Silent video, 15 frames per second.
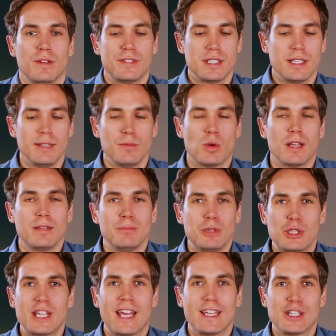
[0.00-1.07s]
We've seen one
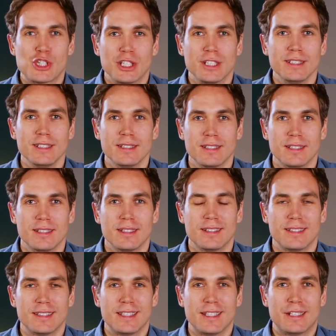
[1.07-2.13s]
mutation
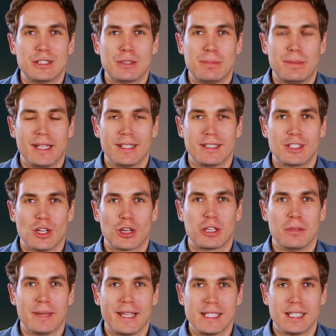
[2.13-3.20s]
that has been
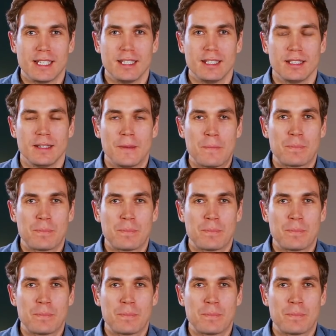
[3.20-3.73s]
documented.